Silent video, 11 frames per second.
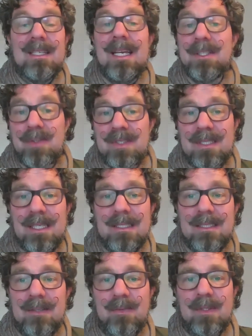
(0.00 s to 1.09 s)
interesting and
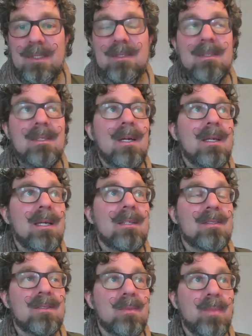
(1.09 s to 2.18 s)
different, I
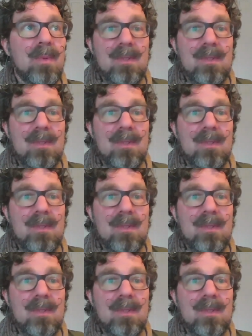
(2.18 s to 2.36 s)
guess,